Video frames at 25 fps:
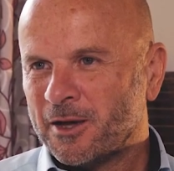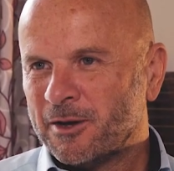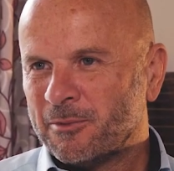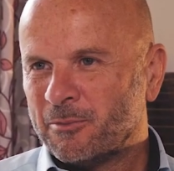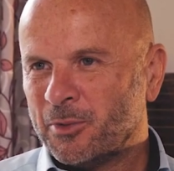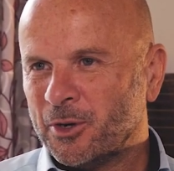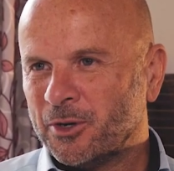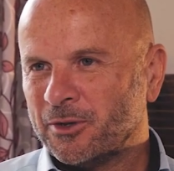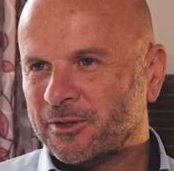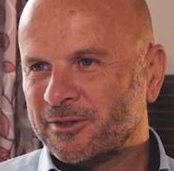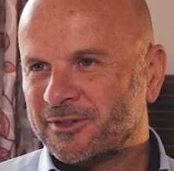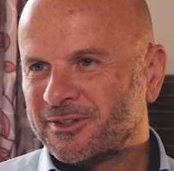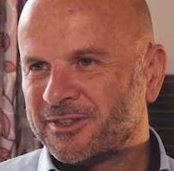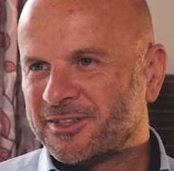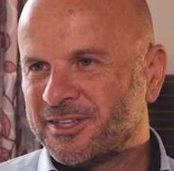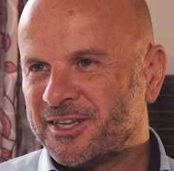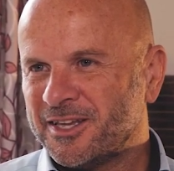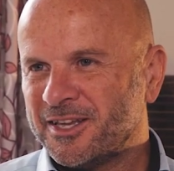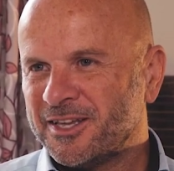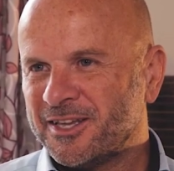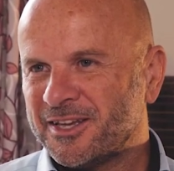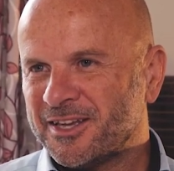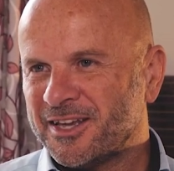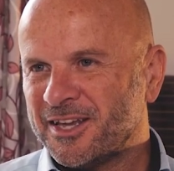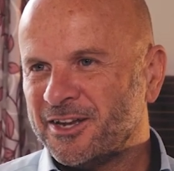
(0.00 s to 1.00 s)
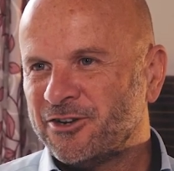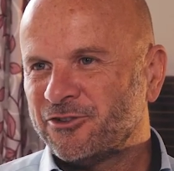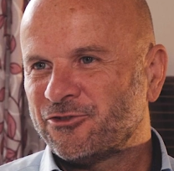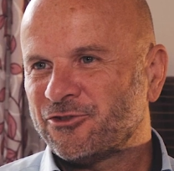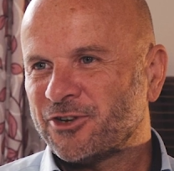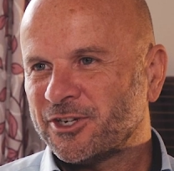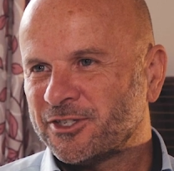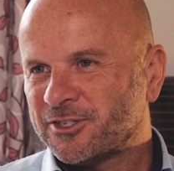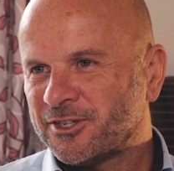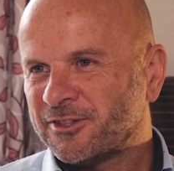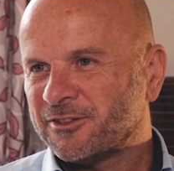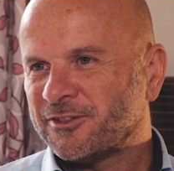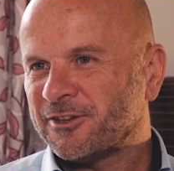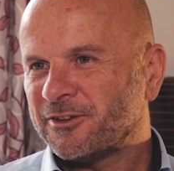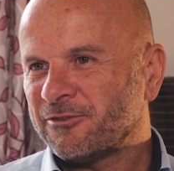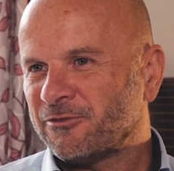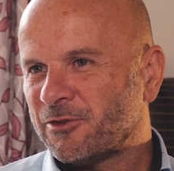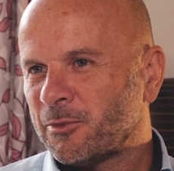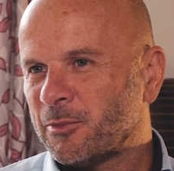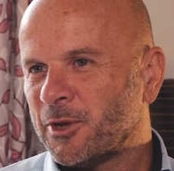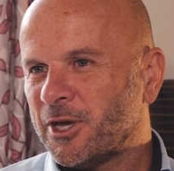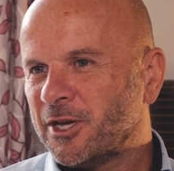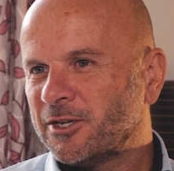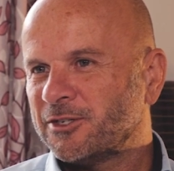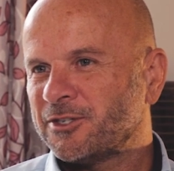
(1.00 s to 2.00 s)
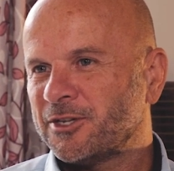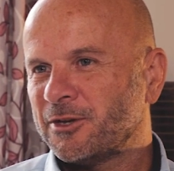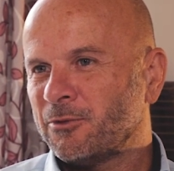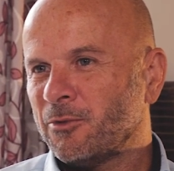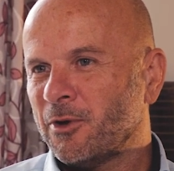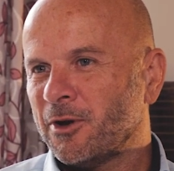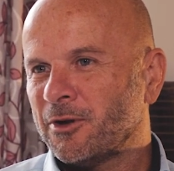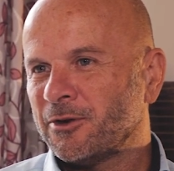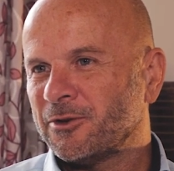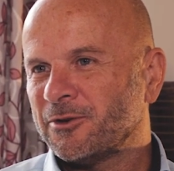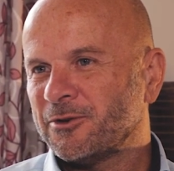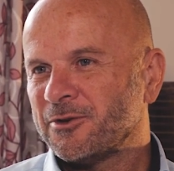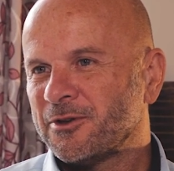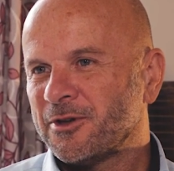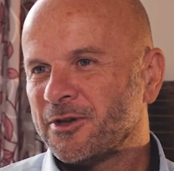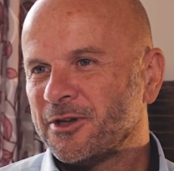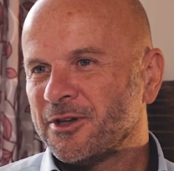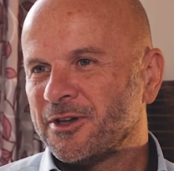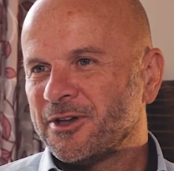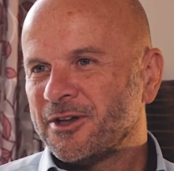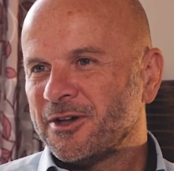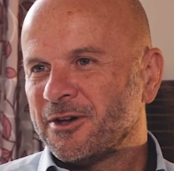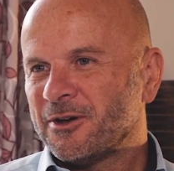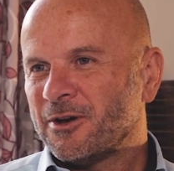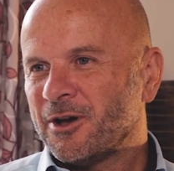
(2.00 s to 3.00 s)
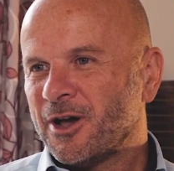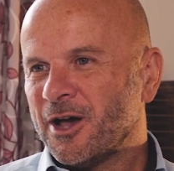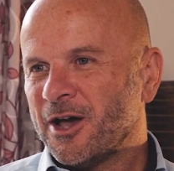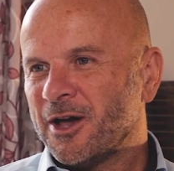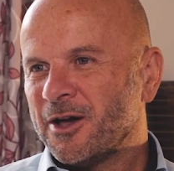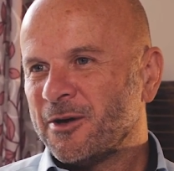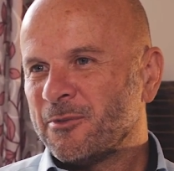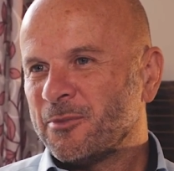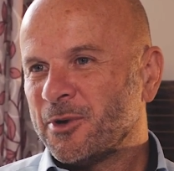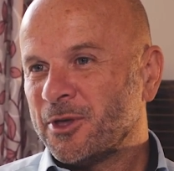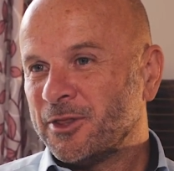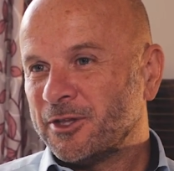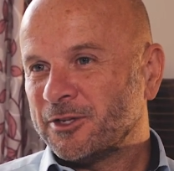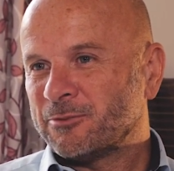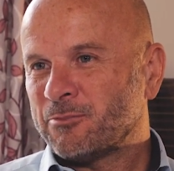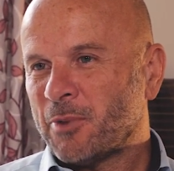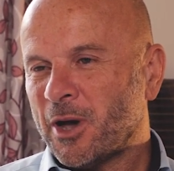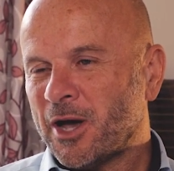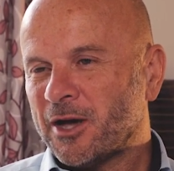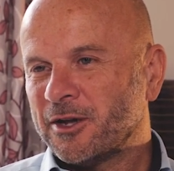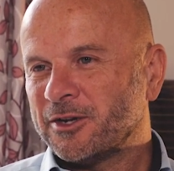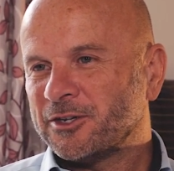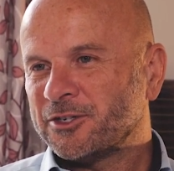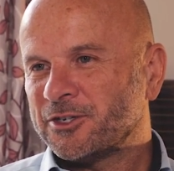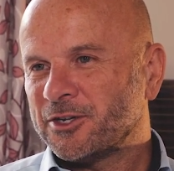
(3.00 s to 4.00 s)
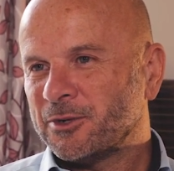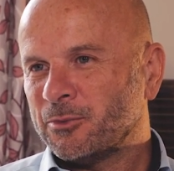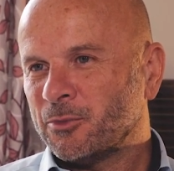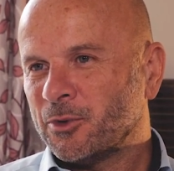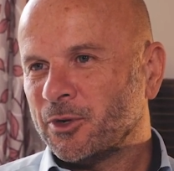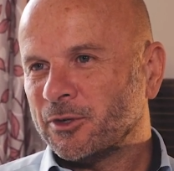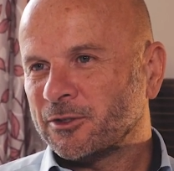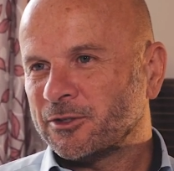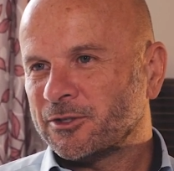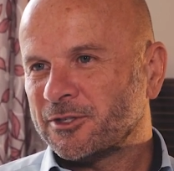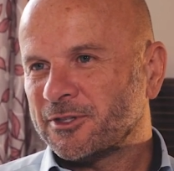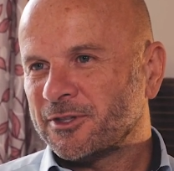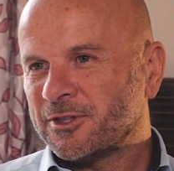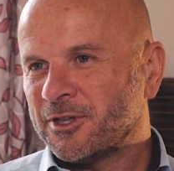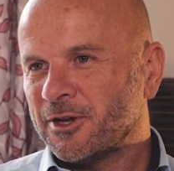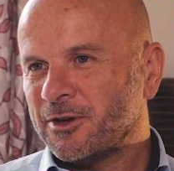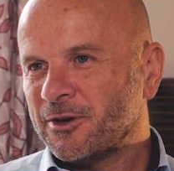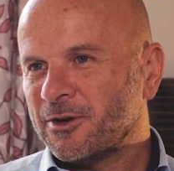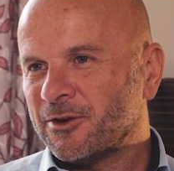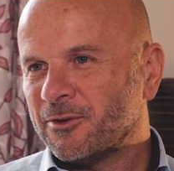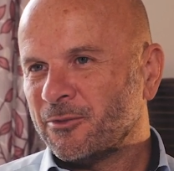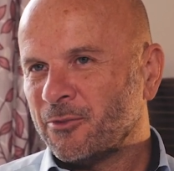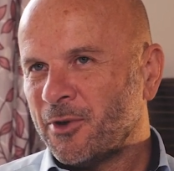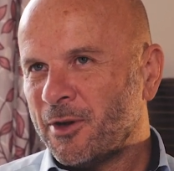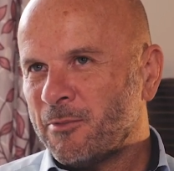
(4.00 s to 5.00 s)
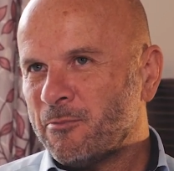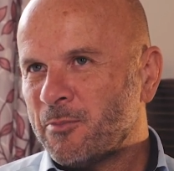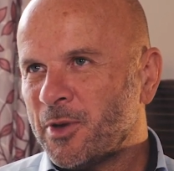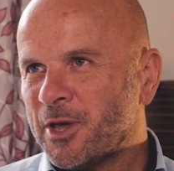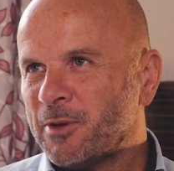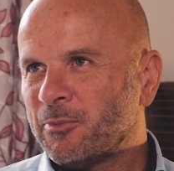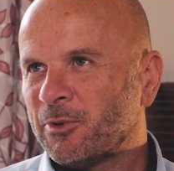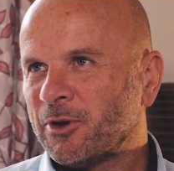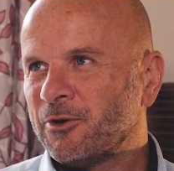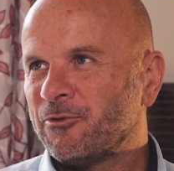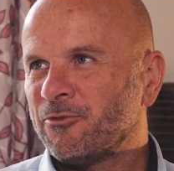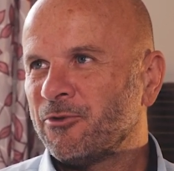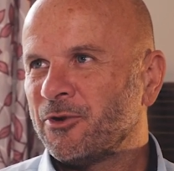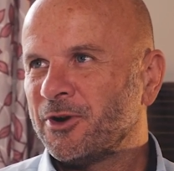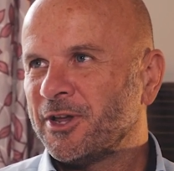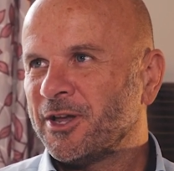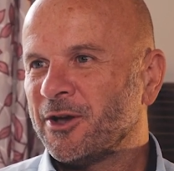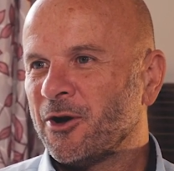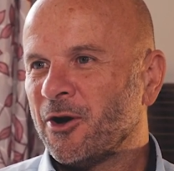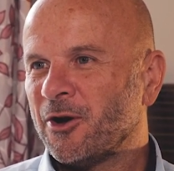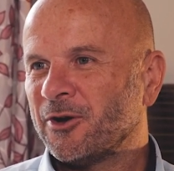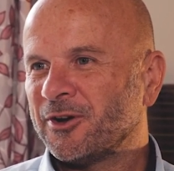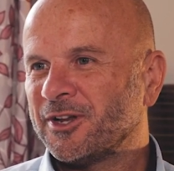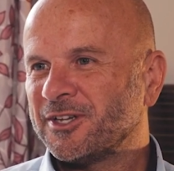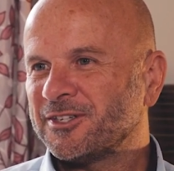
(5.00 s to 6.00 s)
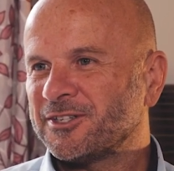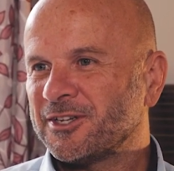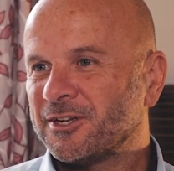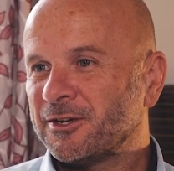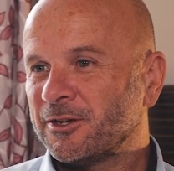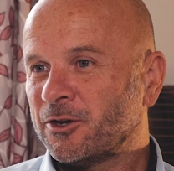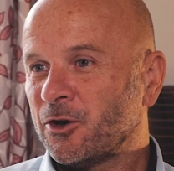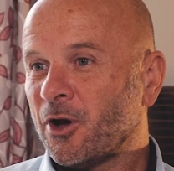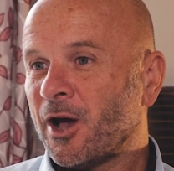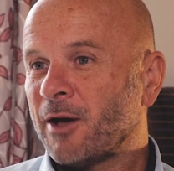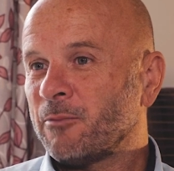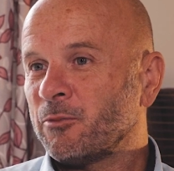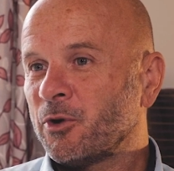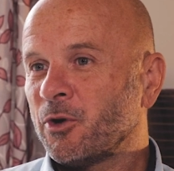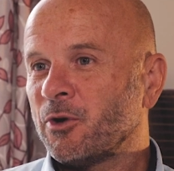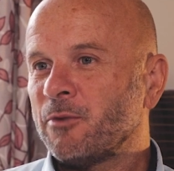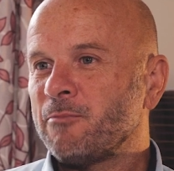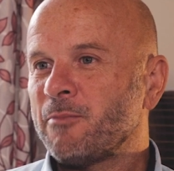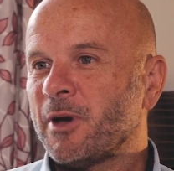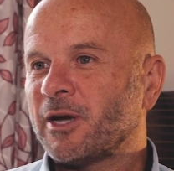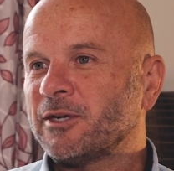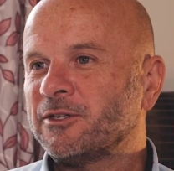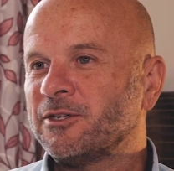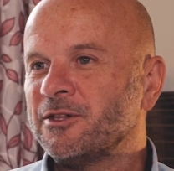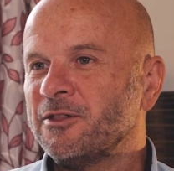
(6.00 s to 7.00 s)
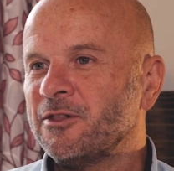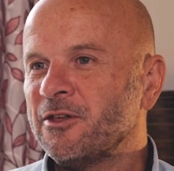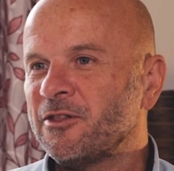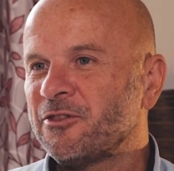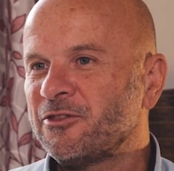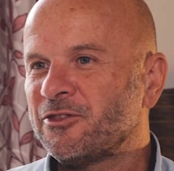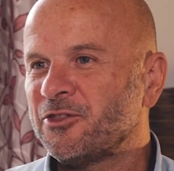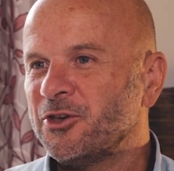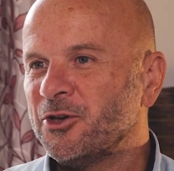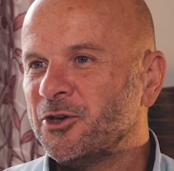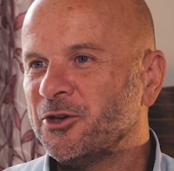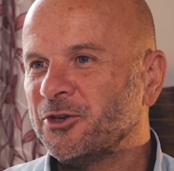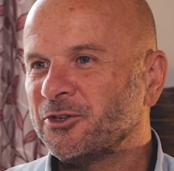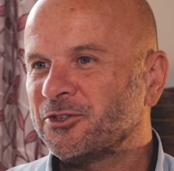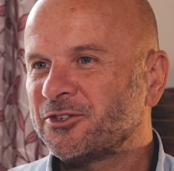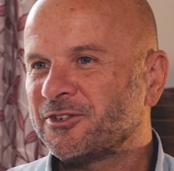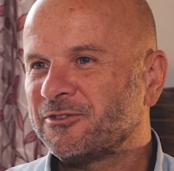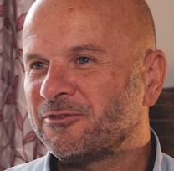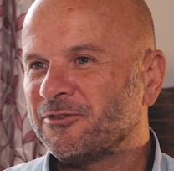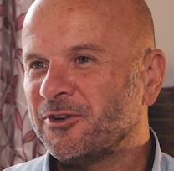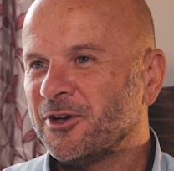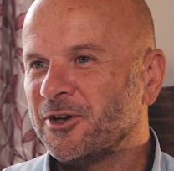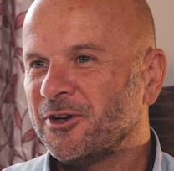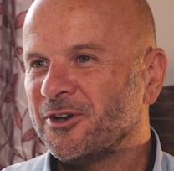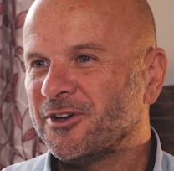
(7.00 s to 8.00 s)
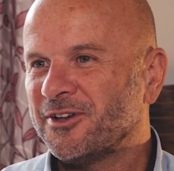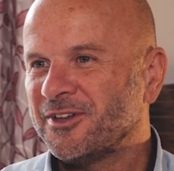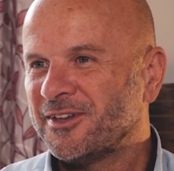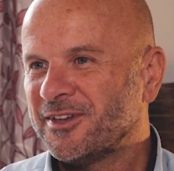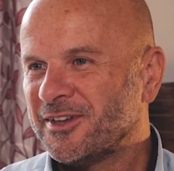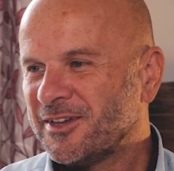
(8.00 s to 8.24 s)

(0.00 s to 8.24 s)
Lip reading: But the interesting thing from a HC1 and this partnership was that when people are running audits, and I'm going back to the thirst for,